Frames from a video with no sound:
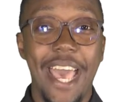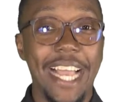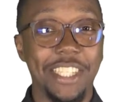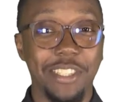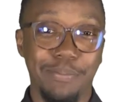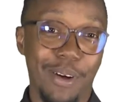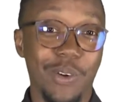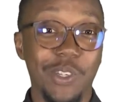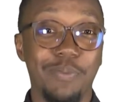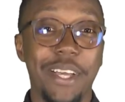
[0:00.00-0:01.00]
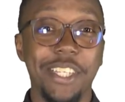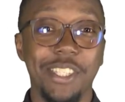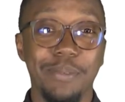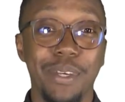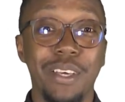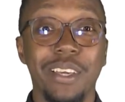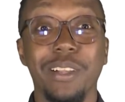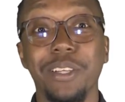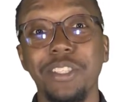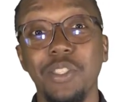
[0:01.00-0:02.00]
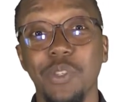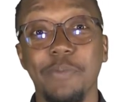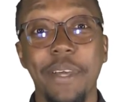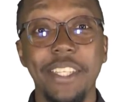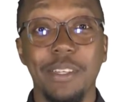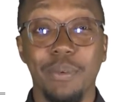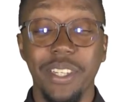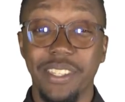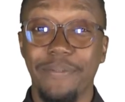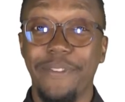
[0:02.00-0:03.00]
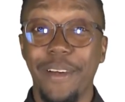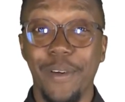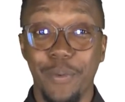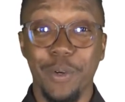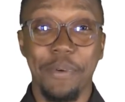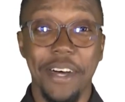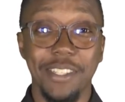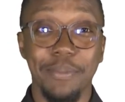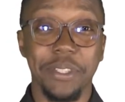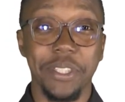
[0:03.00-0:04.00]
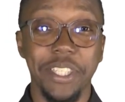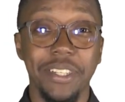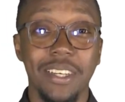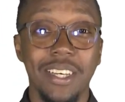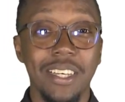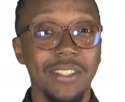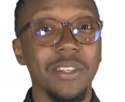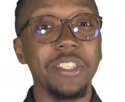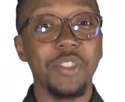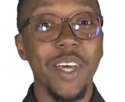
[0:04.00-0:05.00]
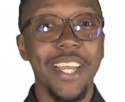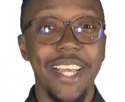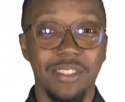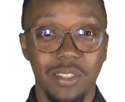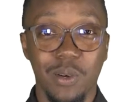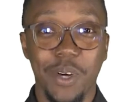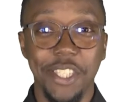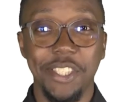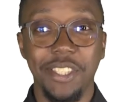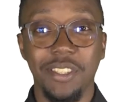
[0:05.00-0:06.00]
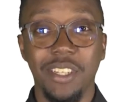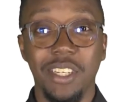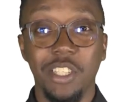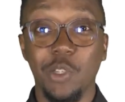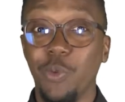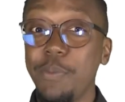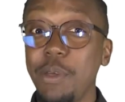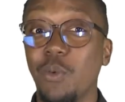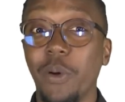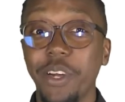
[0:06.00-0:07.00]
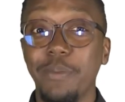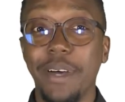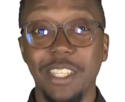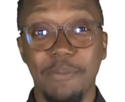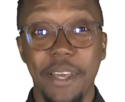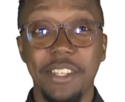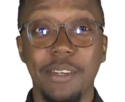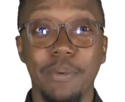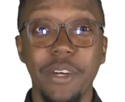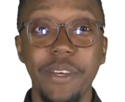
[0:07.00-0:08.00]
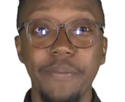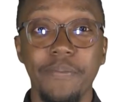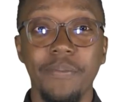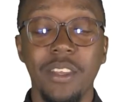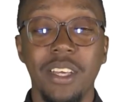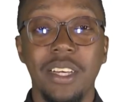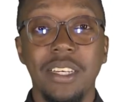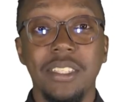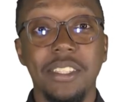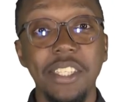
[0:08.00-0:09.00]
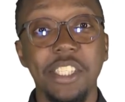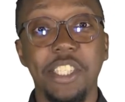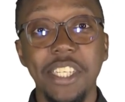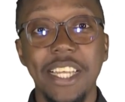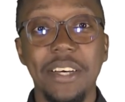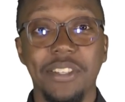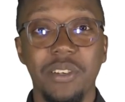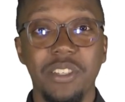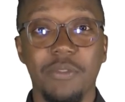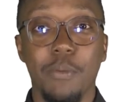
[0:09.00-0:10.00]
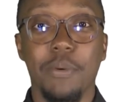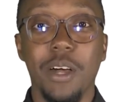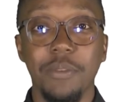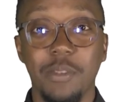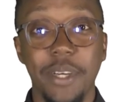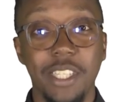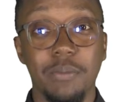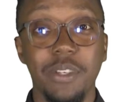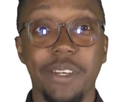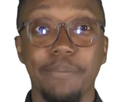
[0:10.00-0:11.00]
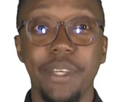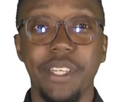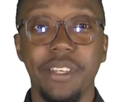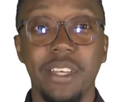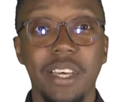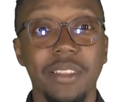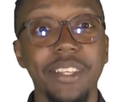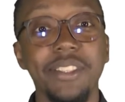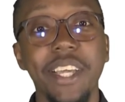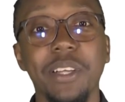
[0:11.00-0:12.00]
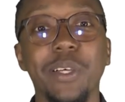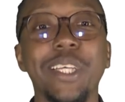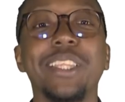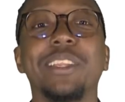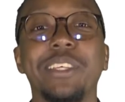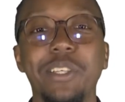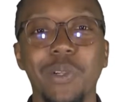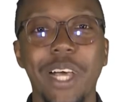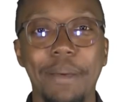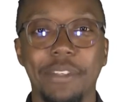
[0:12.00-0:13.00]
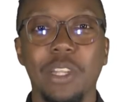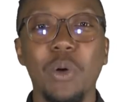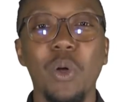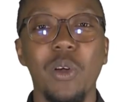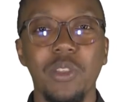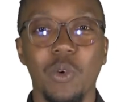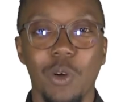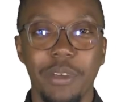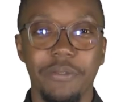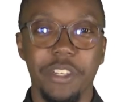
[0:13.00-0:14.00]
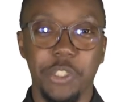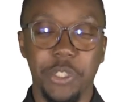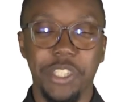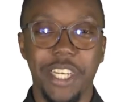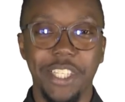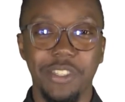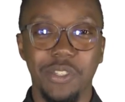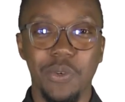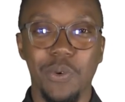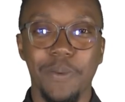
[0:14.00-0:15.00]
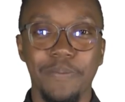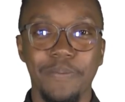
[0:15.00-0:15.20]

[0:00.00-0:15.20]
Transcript: actually borrow a spaceship, collisions with space debris is a very real possibility. So let's try to answer the question, should we be worried about space debris? To see just how serious of a problem space debris can be, let's take a look at the LeoLabs' Low Earth Orbit Visualization Tool.